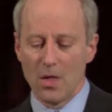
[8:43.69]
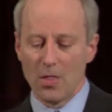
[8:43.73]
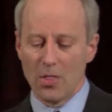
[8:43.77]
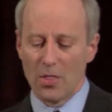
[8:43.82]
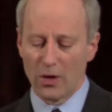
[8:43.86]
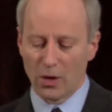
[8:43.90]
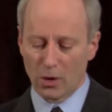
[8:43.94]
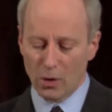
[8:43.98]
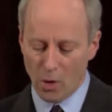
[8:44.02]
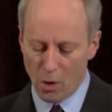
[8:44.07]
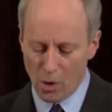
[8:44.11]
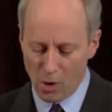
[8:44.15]

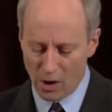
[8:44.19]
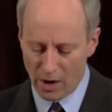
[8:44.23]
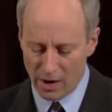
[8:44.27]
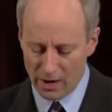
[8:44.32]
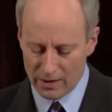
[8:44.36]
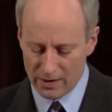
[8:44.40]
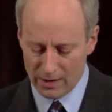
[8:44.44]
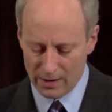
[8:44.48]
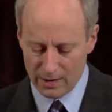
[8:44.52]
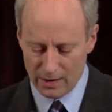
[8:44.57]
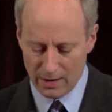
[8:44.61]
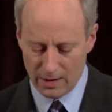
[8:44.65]
The
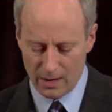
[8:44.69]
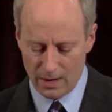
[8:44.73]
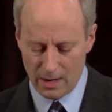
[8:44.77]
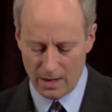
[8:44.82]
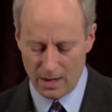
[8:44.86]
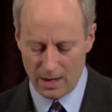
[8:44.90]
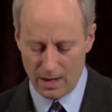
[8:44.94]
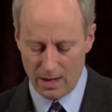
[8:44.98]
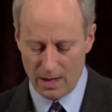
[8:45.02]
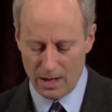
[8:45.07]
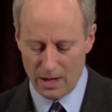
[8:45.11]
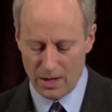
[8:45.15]
court
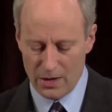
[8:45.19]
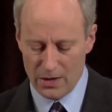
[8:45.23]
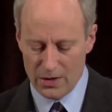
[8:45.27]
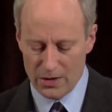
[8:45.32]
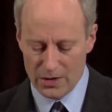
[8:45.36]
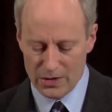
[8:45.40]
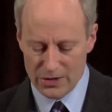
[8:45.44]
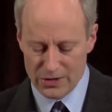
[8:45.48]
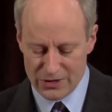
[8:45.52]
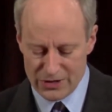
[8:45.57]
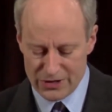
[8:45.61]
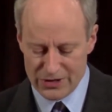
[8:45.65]

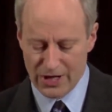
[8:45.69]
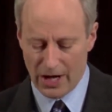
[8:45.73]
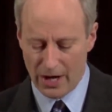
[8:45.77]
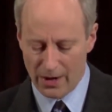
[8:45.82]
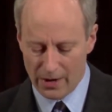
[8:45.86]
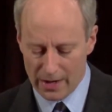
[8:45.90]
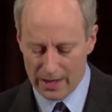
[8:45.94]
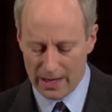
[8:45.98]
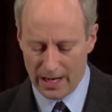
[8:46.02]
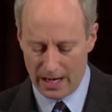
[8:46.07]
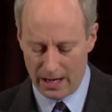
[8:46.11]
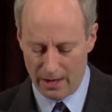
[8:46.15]

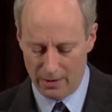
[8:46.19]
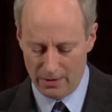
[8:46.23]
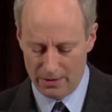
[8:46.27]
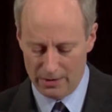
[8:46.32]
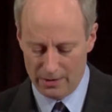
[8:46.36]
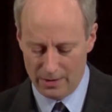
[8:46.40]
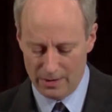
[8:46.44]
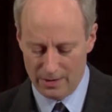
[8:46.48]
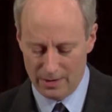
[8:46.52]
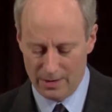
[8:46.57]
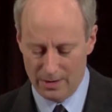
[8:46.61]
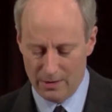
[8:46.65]
started out,
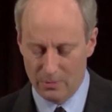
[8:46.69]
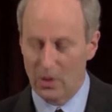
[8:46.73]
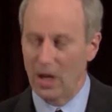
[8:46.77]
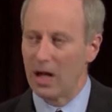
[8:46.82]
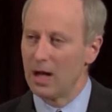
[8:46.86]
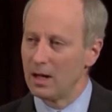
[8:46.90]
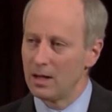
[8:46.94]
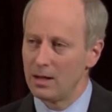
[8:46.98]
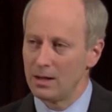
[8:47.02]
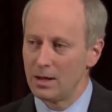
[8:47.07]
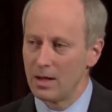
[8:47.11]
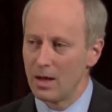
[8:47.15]

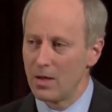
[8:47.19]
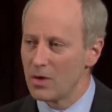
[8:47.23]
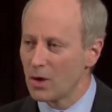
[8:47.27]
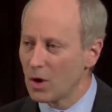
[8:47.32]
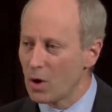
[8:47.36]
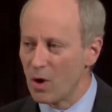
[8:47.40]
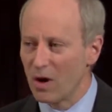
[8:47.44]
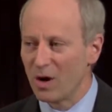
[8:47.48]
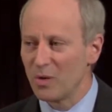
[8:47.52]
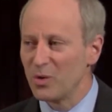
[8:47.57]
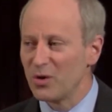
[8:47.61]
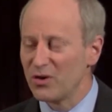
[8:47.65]
well, the
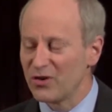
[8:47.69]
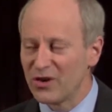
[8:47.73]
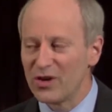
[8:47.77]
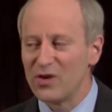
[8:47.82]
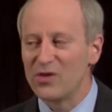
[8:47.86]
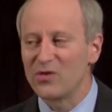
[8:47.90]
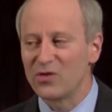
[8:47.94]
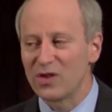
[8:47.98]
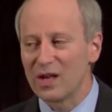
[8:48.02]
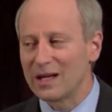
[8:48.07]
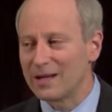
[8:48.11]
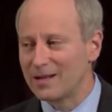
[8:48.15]
court was
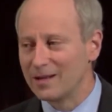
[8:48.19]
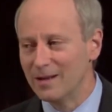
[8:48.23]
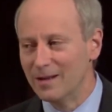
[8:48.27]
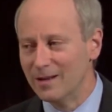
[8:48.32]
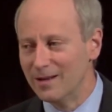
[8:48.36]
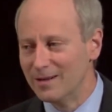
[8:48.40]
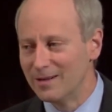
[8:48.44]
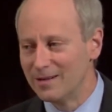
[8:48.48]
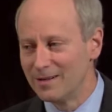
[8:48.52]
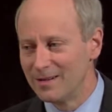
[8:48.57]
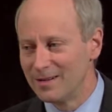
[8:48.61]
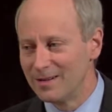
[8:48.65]
conflicted.
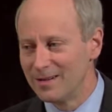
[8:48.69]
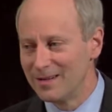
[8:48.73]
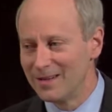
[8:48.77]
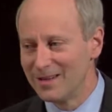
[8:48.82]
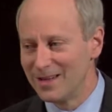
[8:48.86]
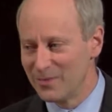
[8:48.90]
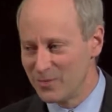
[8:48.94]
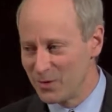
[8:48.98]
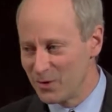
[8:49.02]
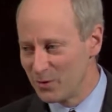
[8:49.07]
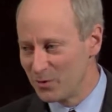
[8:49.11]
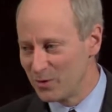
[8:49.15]

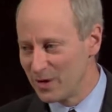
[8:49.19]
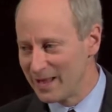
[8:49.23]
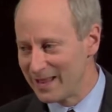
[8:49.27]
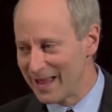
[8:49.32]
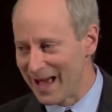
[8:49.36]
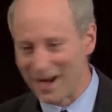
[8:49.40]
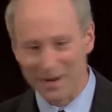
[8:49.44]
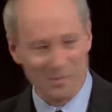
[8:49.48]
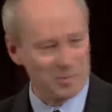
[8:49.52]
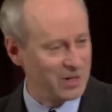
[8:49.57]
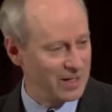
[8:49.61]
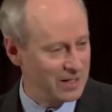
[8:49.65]
If you read
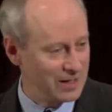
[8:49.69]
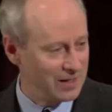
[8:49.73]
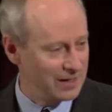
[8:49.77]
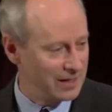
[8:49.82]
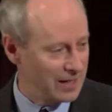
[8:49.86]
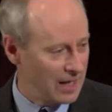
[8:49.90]
that opinion